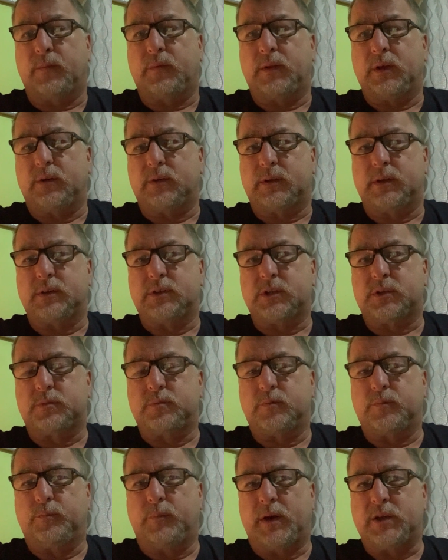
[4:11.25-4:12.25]
they're just
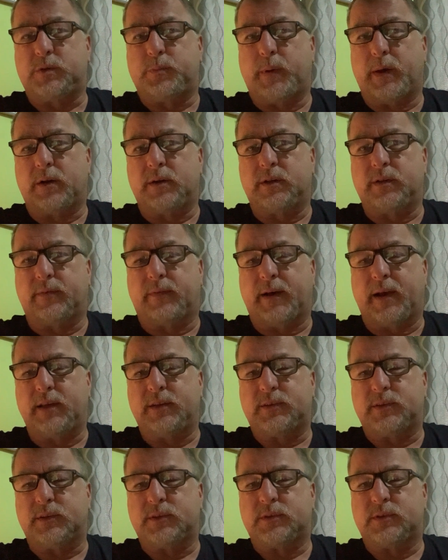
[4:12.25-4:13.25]
much better
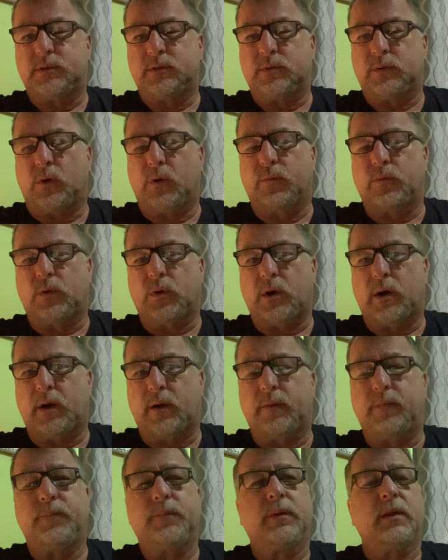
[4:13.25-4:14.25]
devices
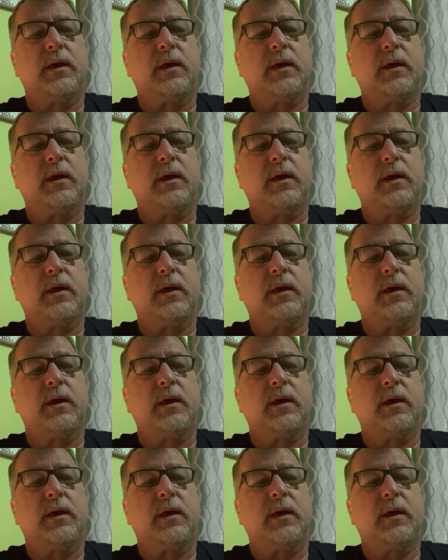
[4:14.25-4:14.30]
overall.